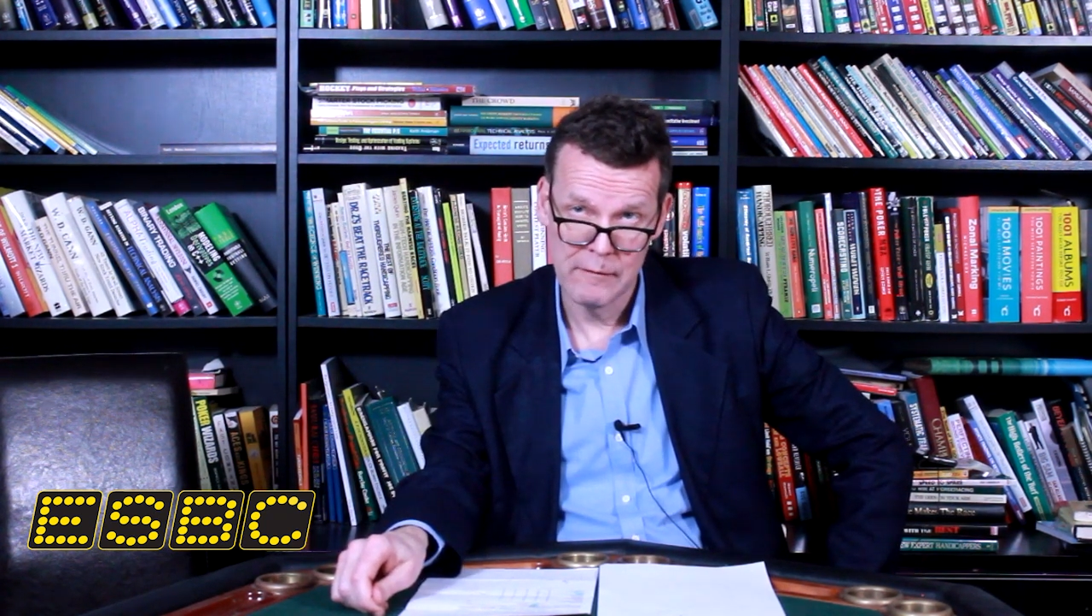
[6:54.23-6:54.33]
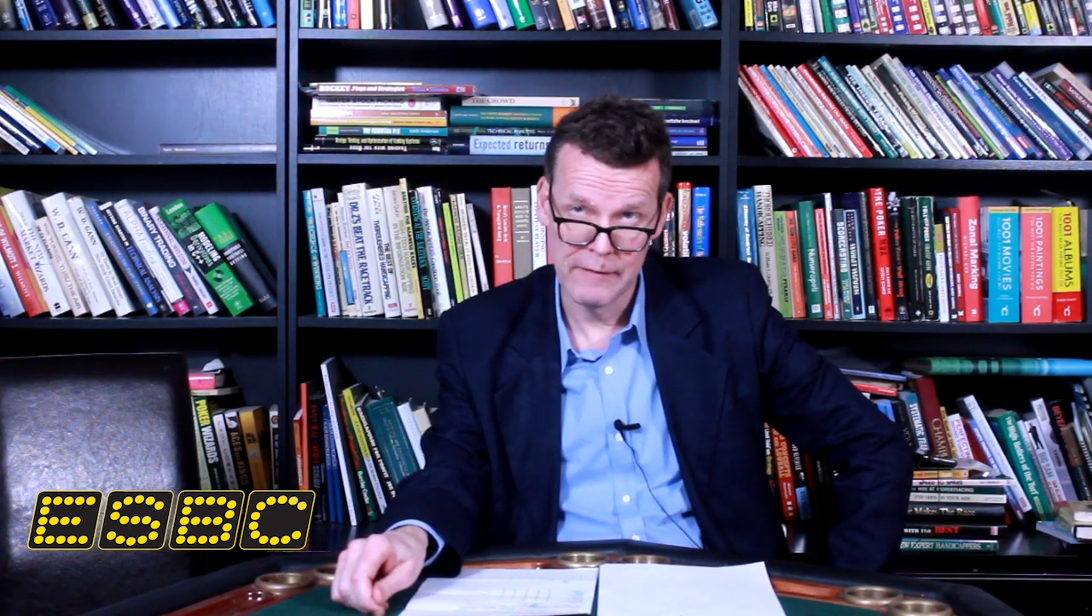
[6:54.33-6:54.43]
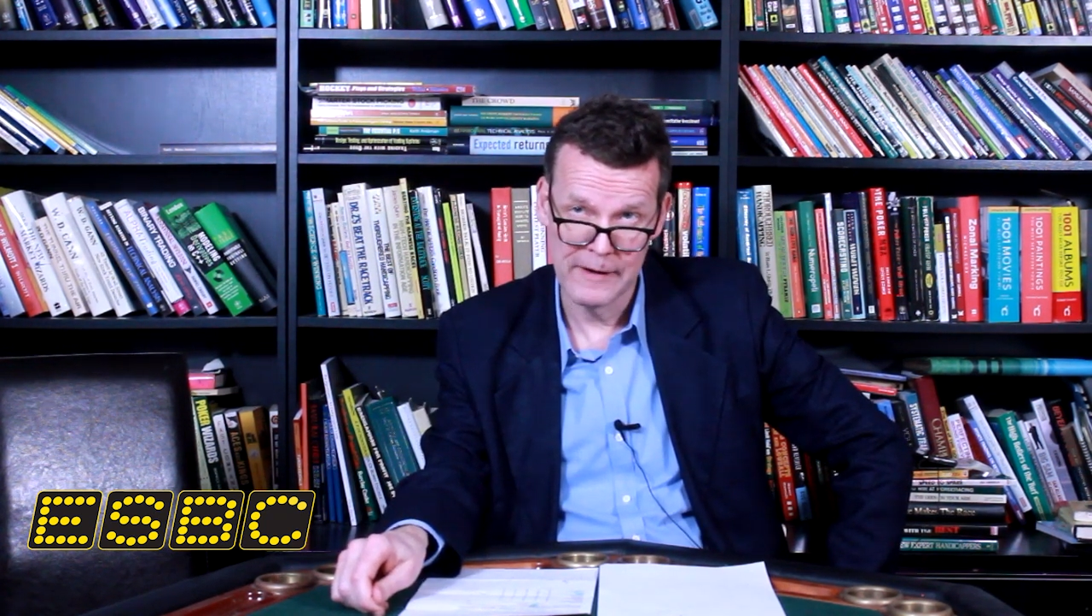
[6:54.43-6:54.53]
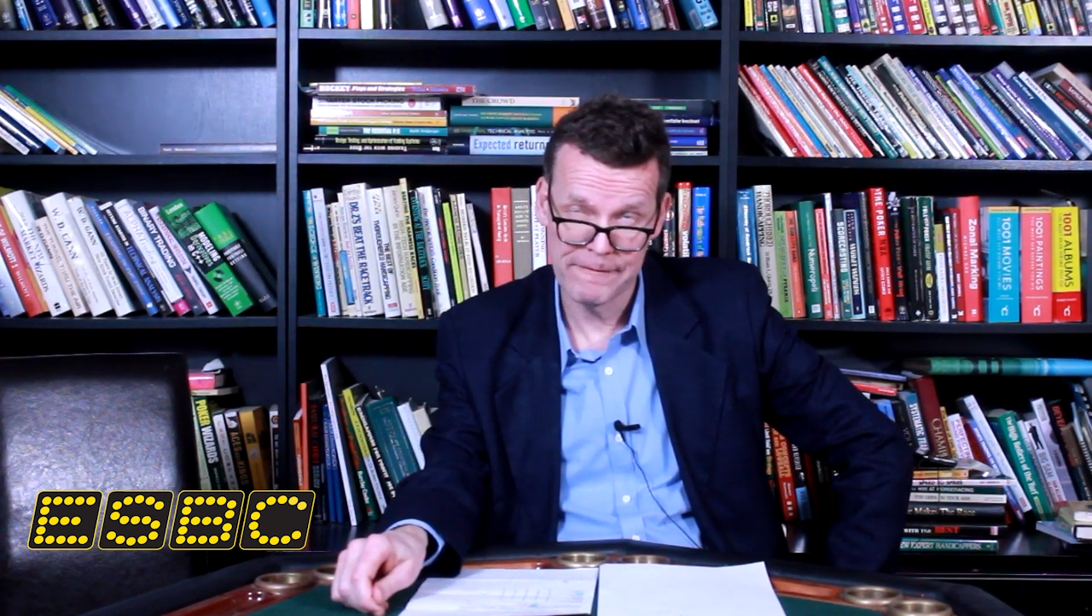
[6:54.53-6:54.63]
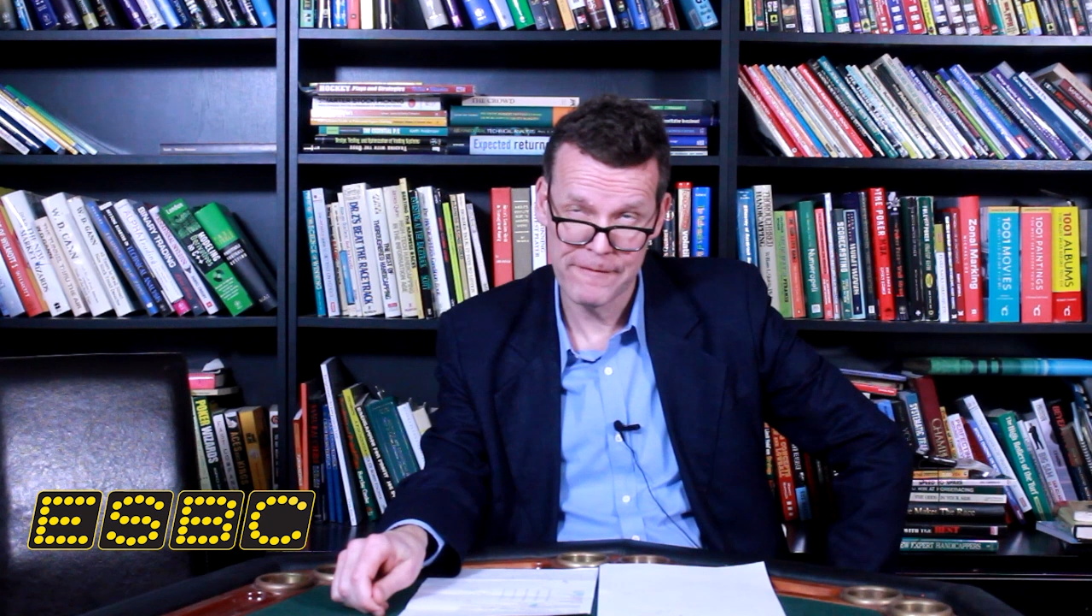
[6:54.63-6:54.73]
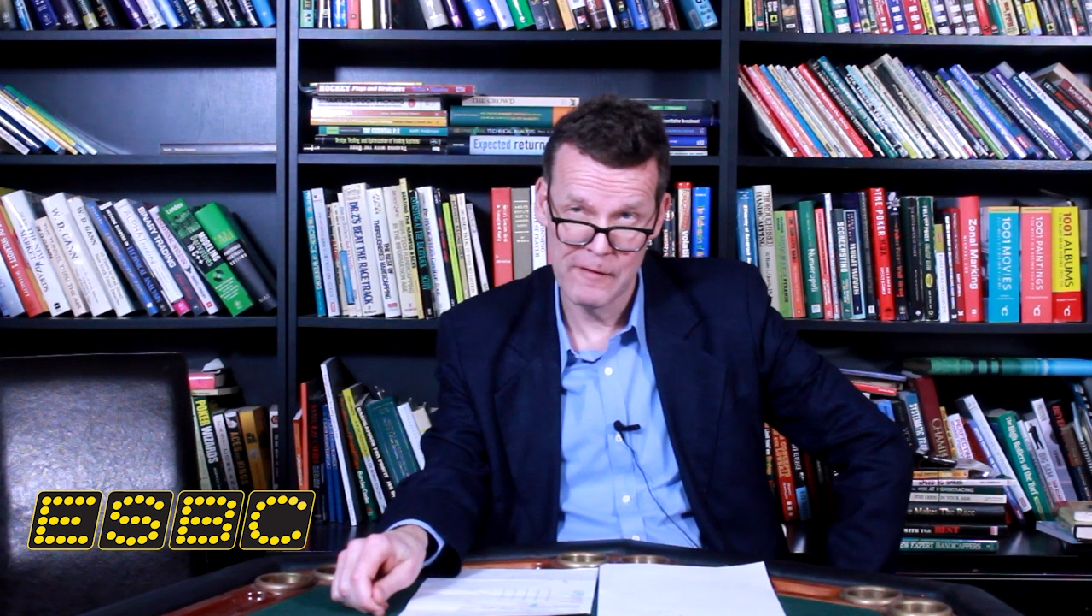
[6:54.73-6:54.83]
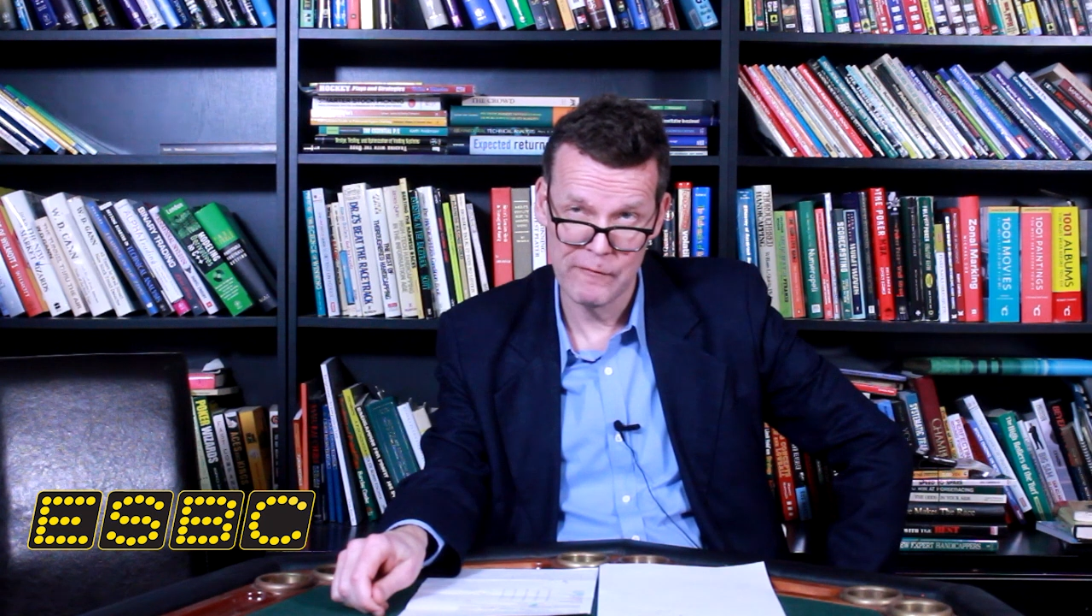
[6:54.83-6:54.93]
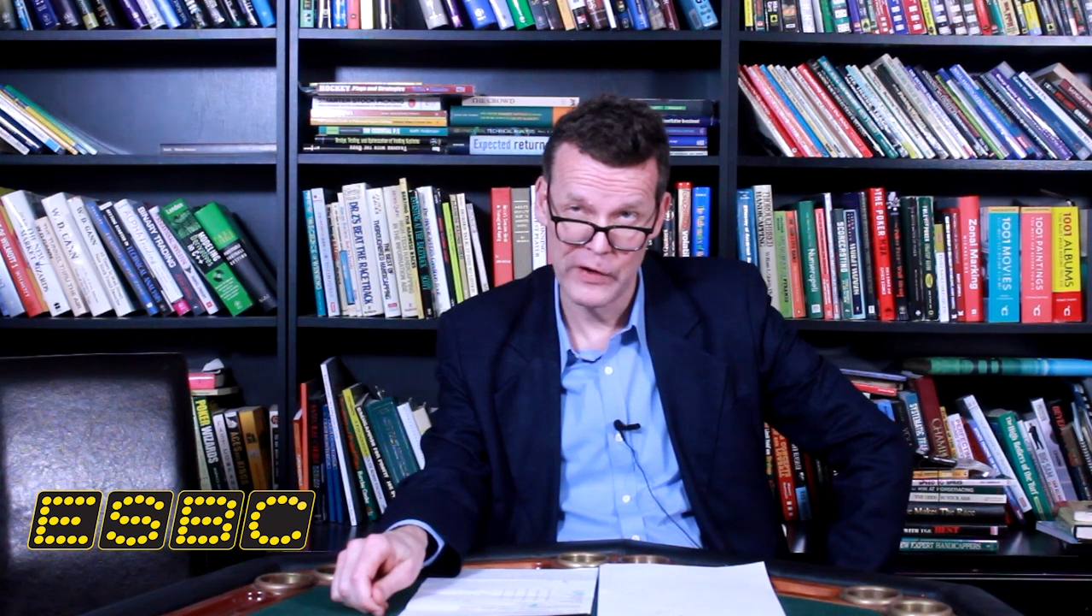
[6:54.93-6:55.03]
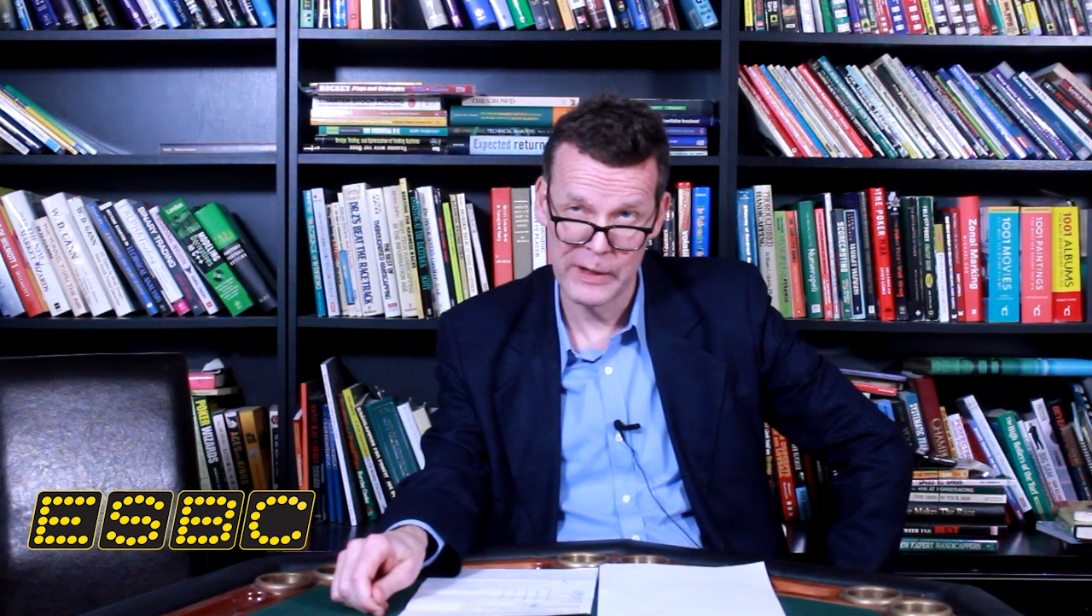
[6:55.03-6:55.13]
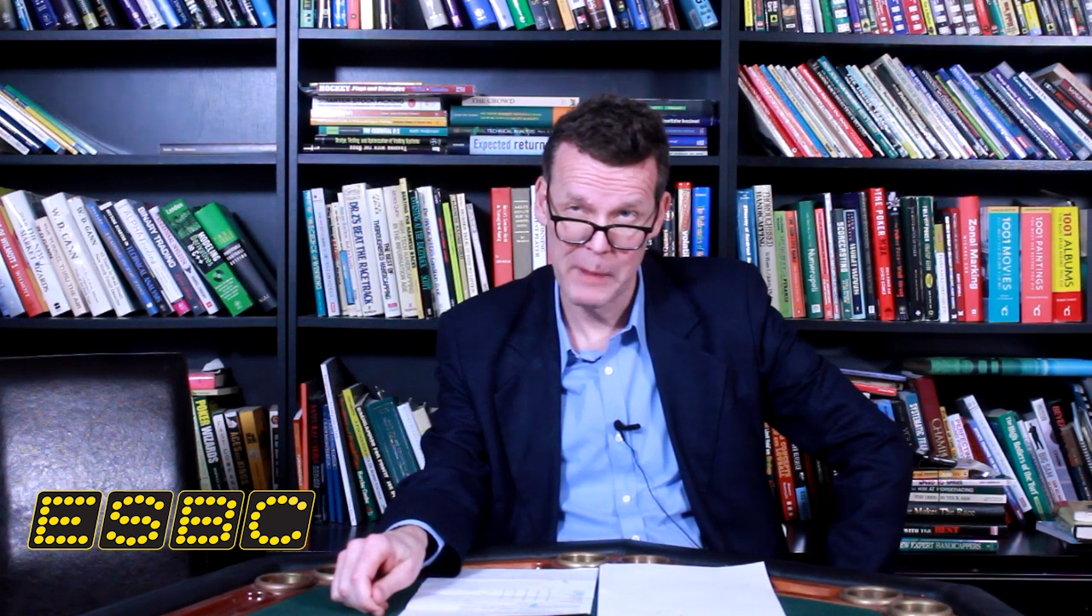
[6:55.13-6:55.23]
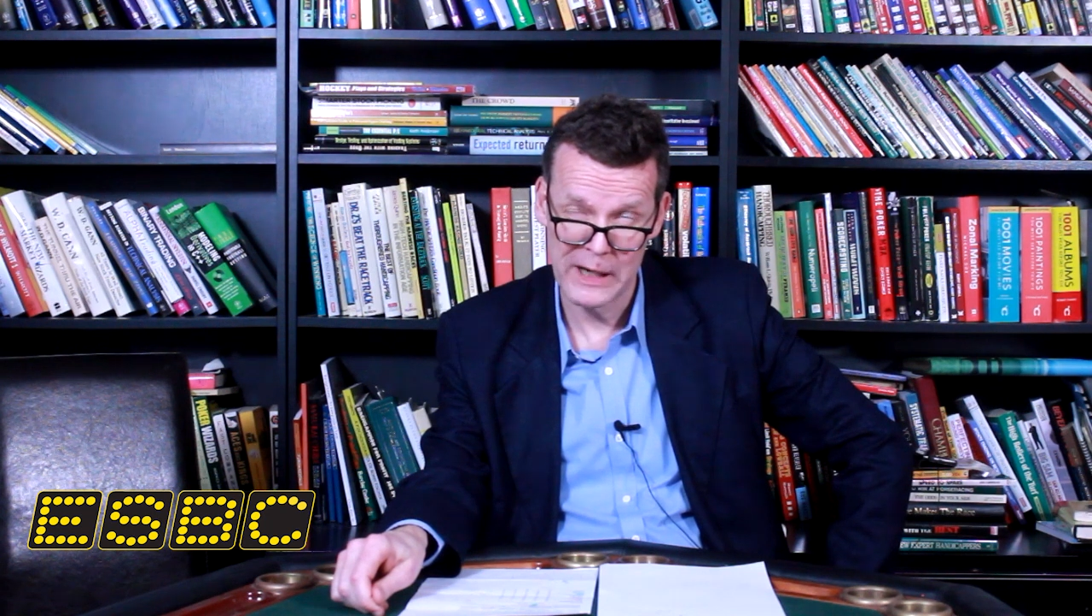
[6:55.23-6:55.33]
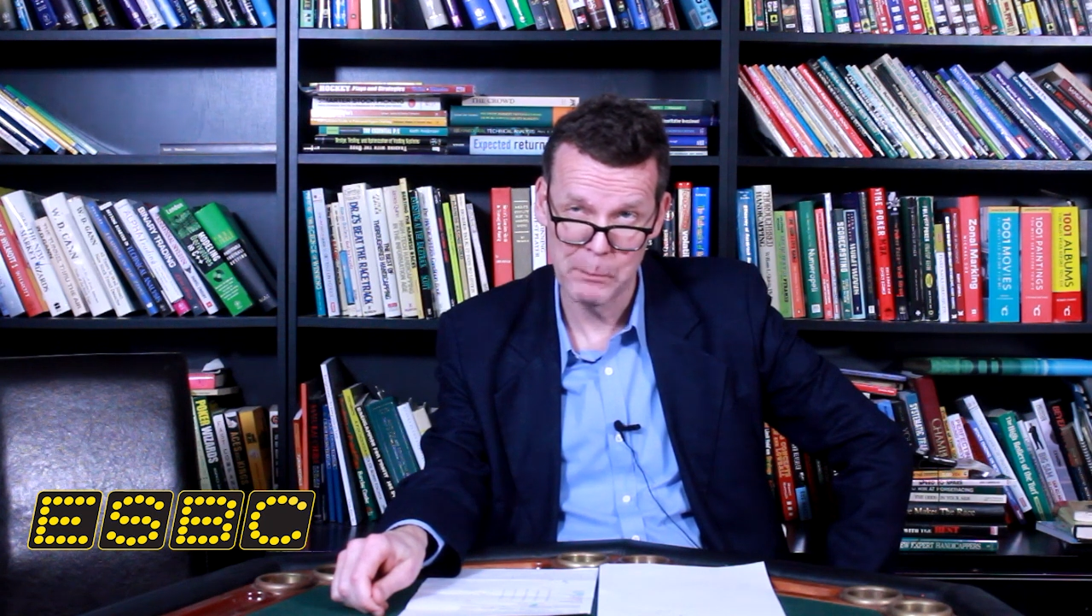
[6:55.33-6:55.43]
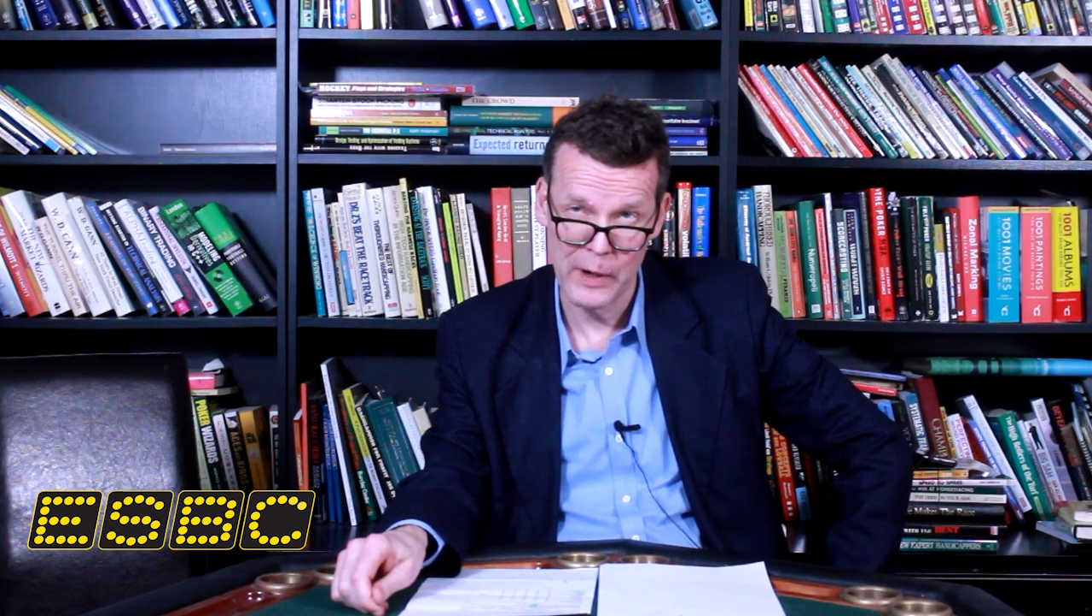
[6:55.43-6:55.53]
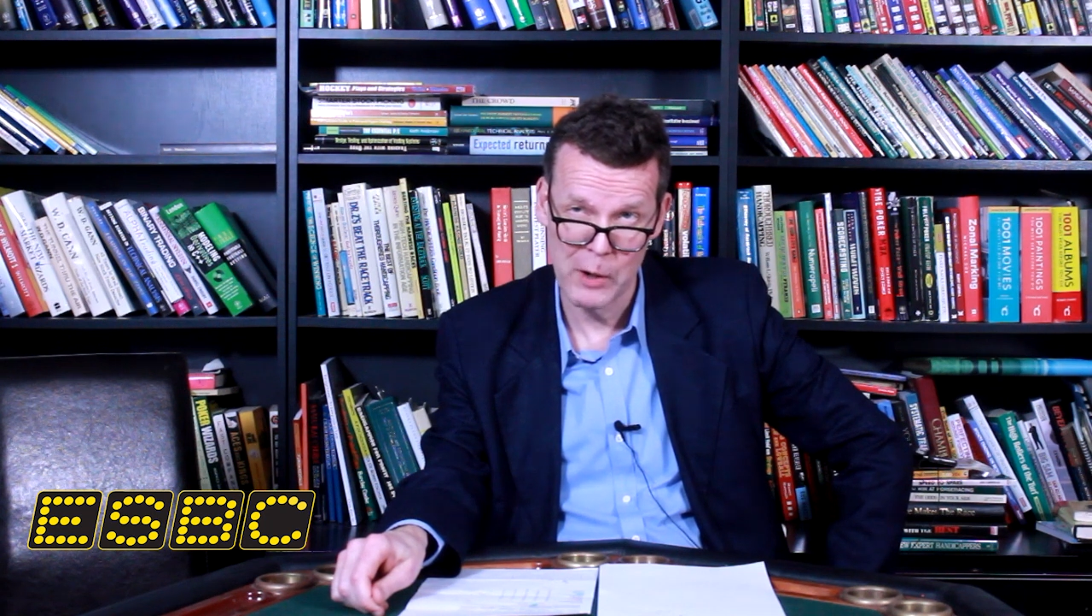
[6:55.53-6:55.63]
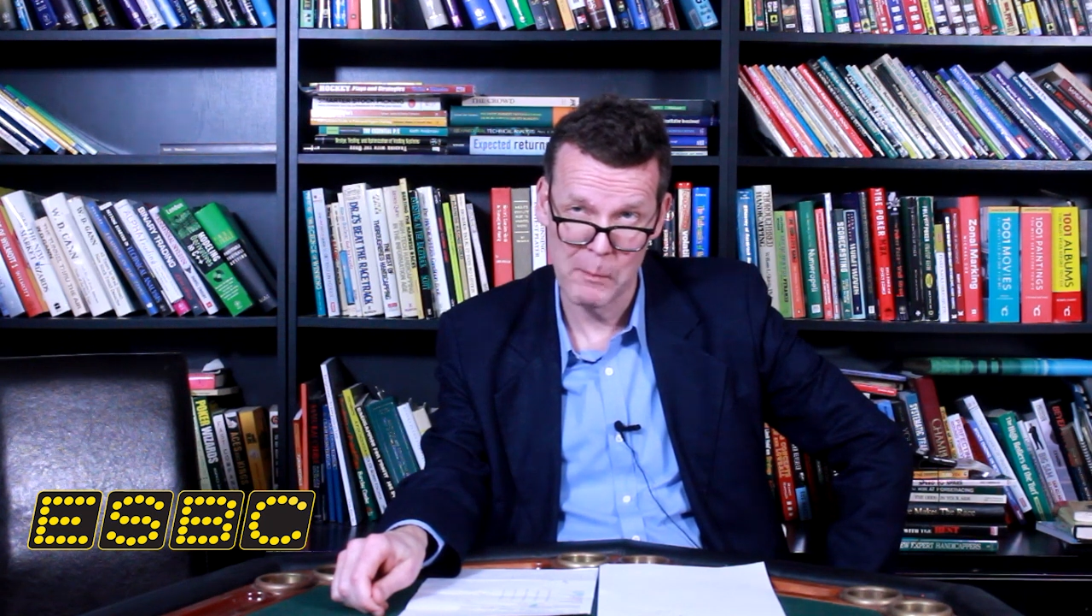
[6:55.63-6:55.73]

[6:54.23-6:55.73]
with very bad player